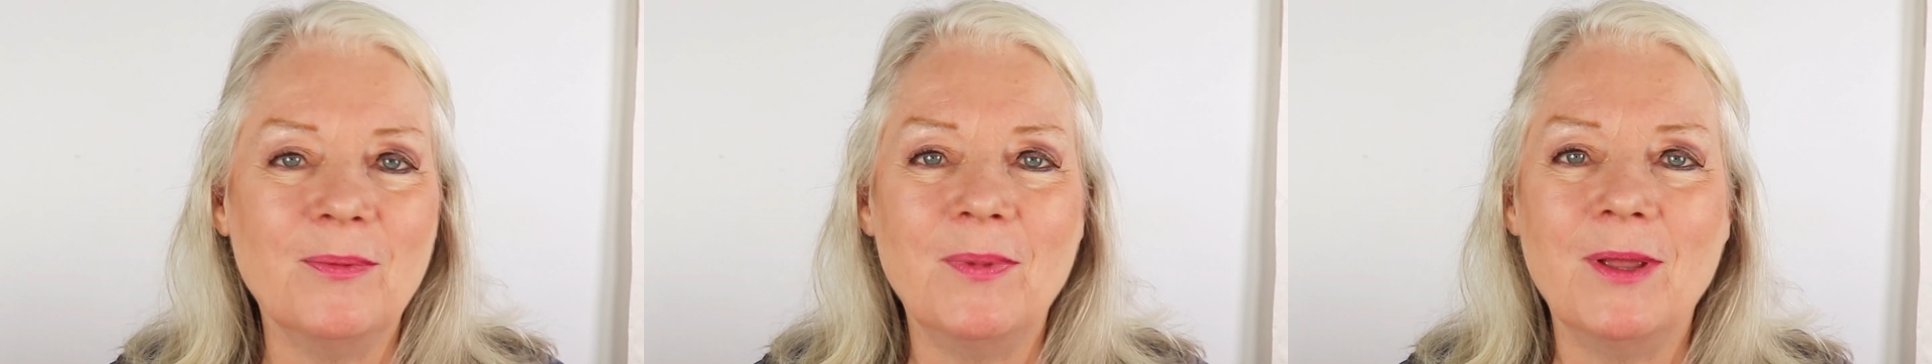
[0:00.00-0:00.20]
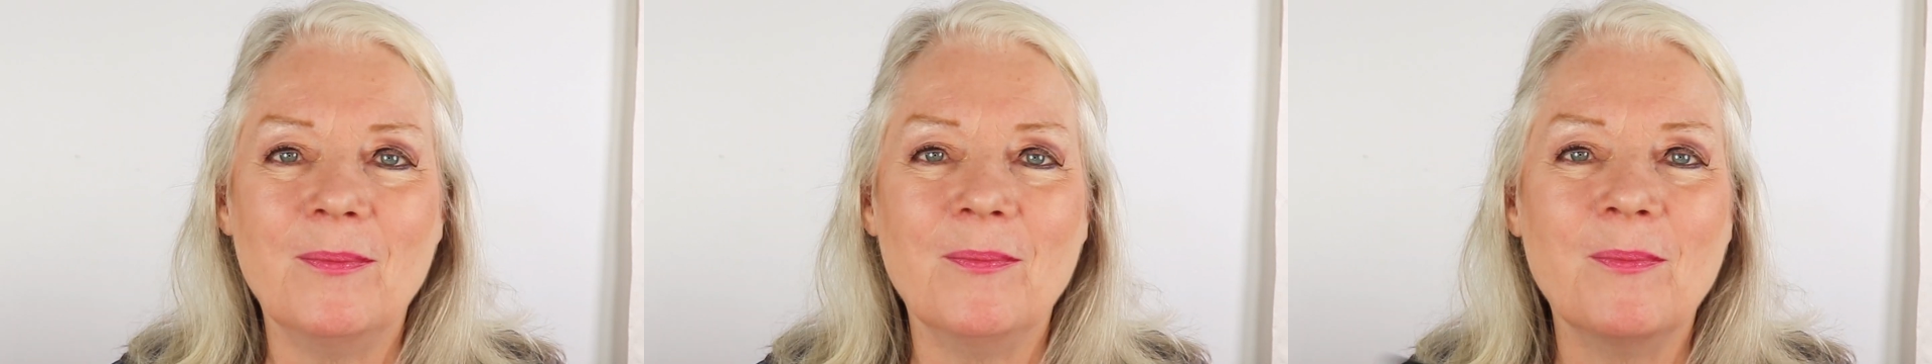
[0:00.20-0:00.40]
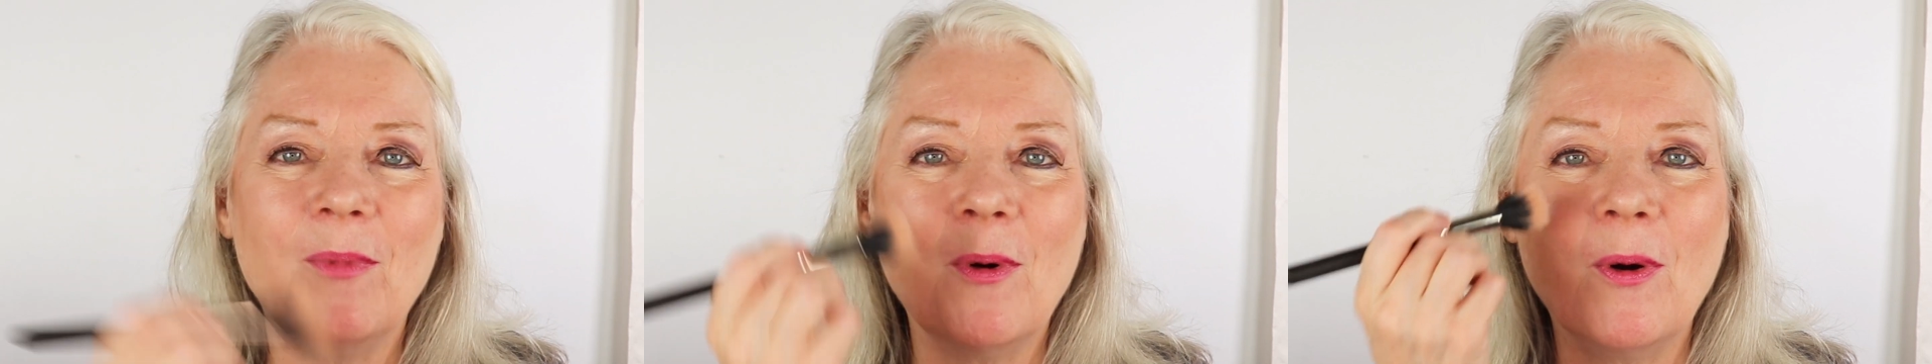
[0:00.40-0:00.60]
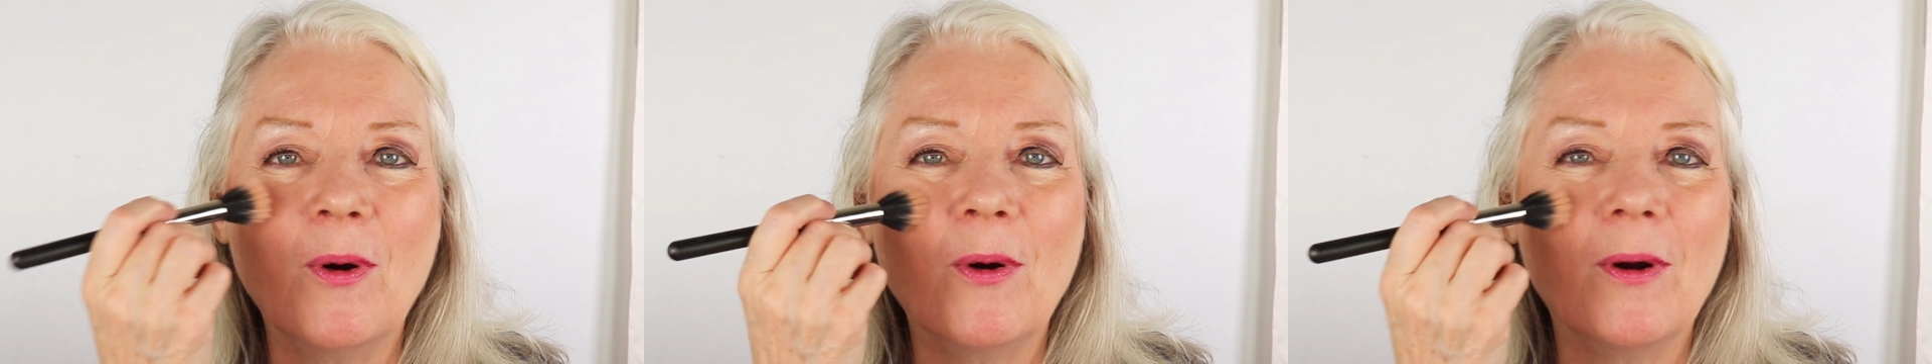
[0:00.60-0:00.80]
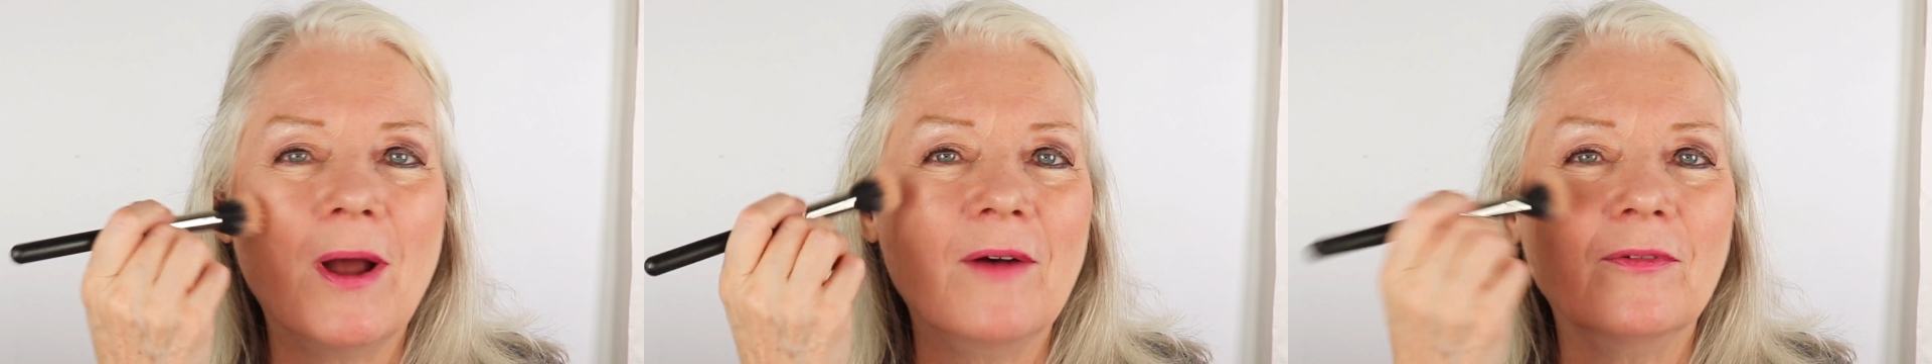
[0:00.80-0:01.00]
bit
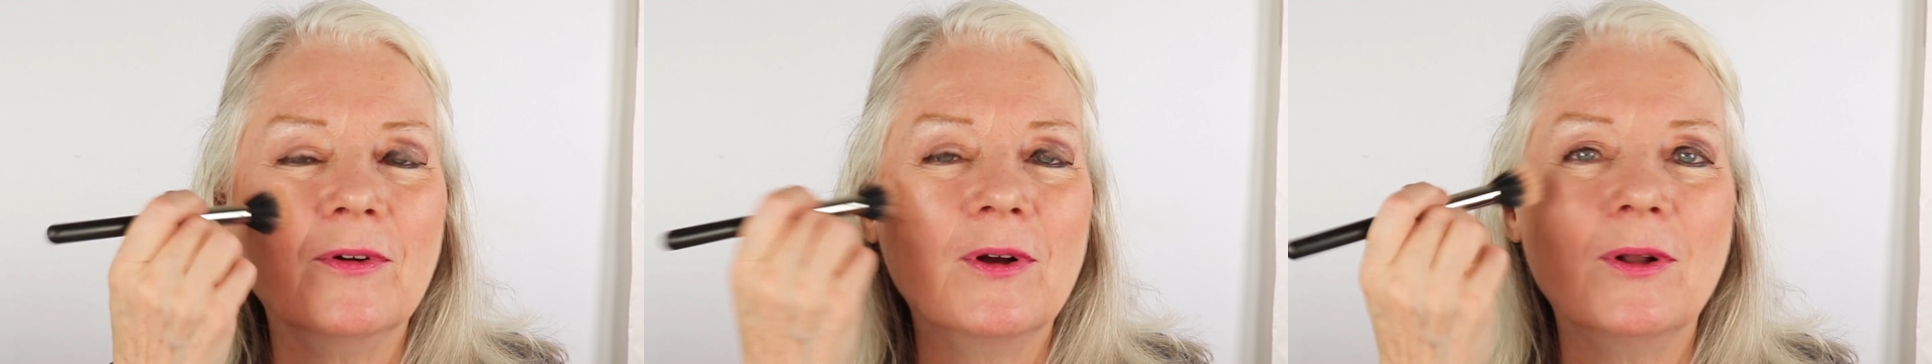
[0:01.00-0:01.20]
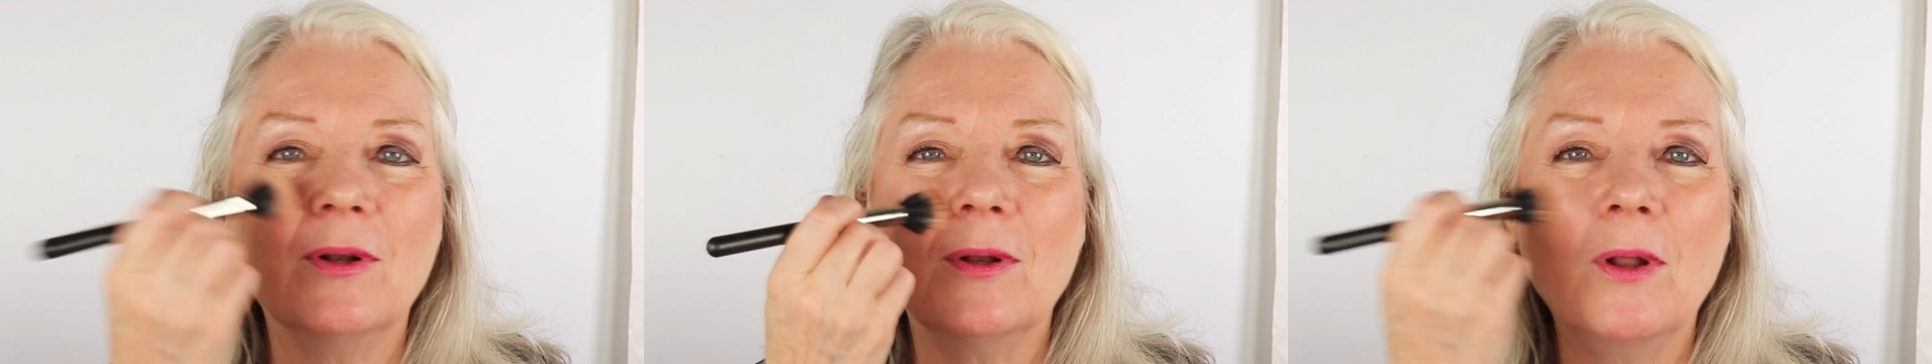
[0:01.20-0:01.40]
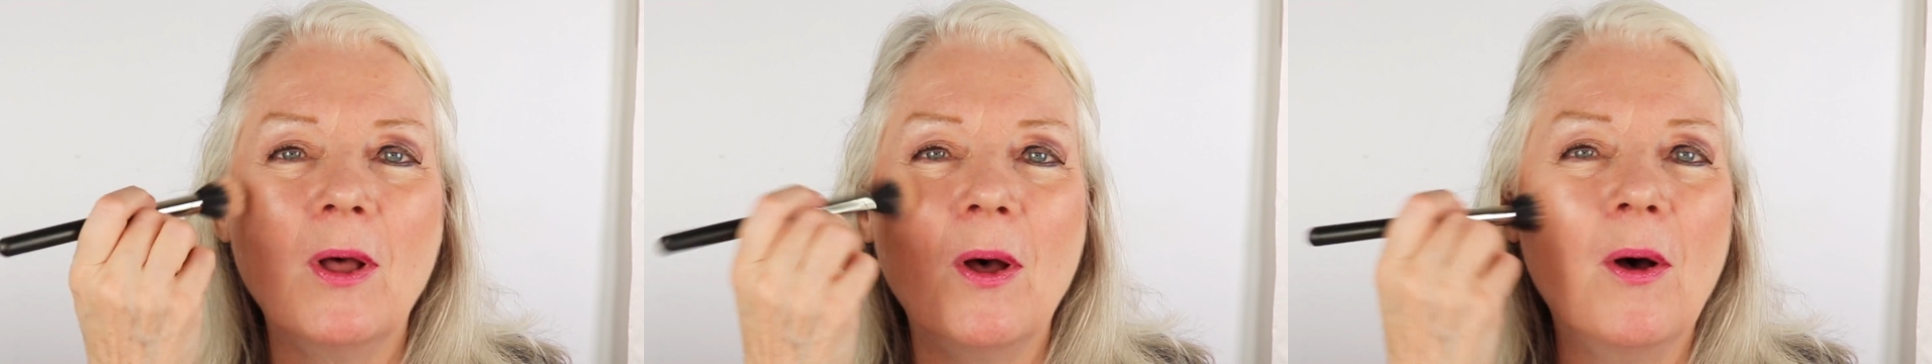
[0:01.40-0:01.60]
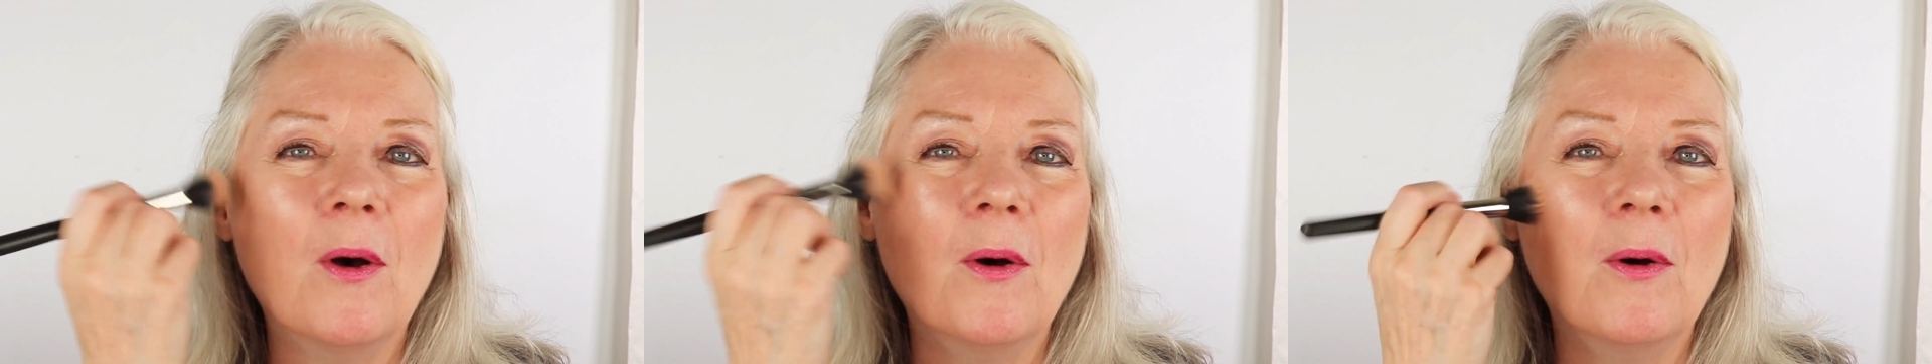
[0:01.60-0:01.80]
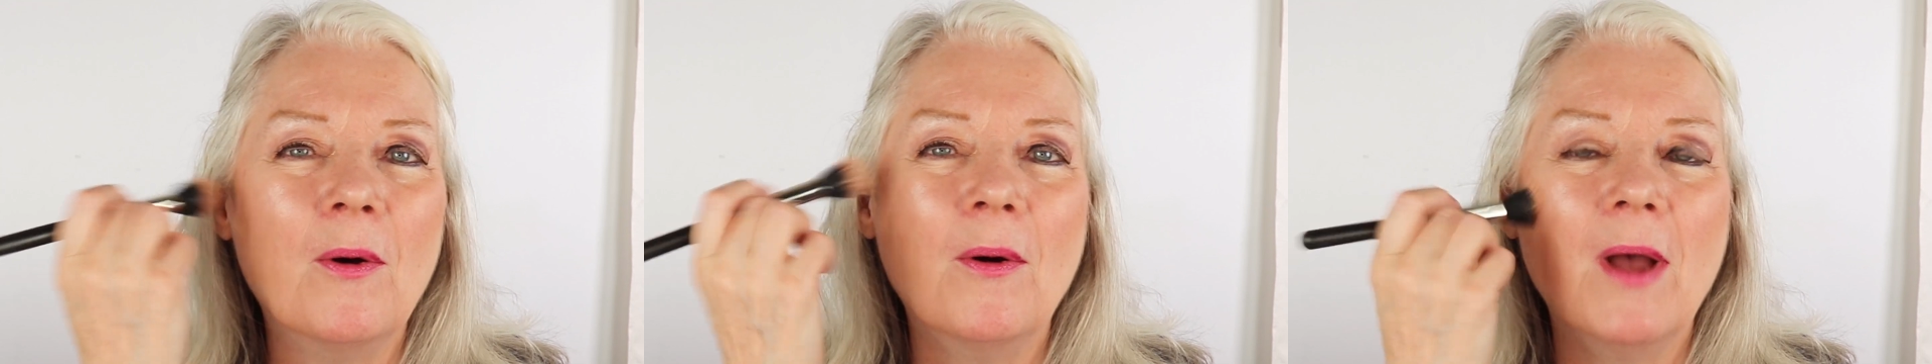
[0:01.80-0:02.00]
more of a
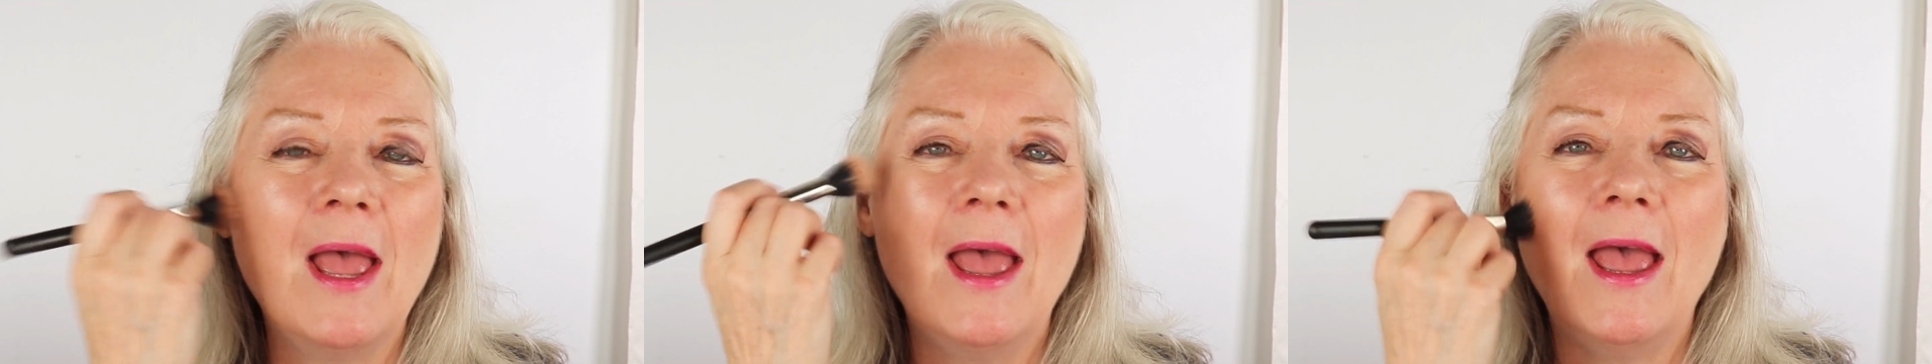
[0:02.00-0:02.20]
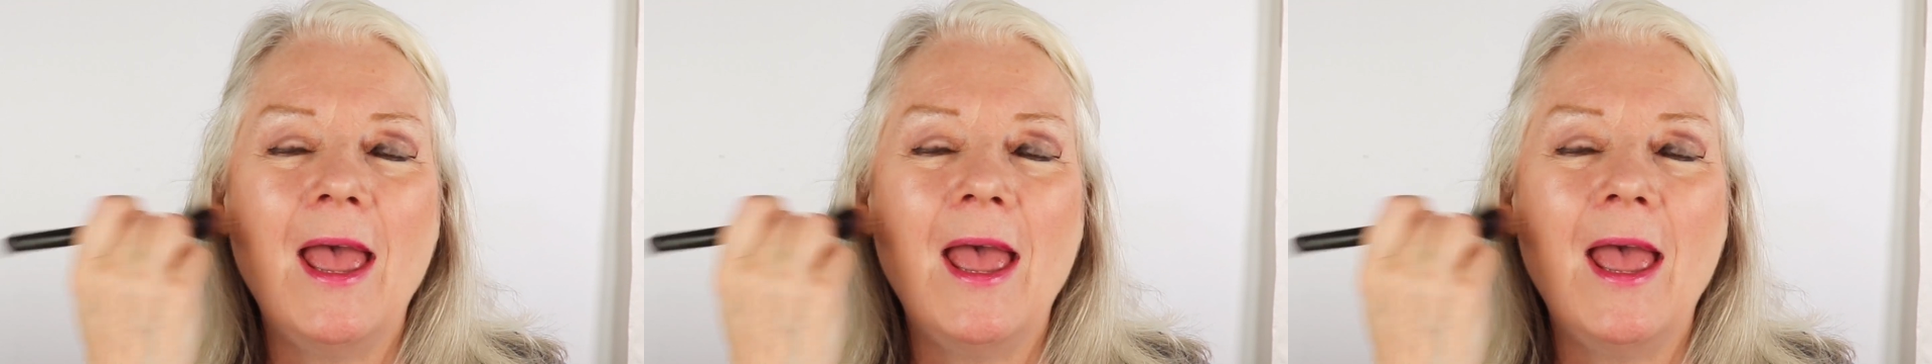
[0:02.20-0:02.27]
glow,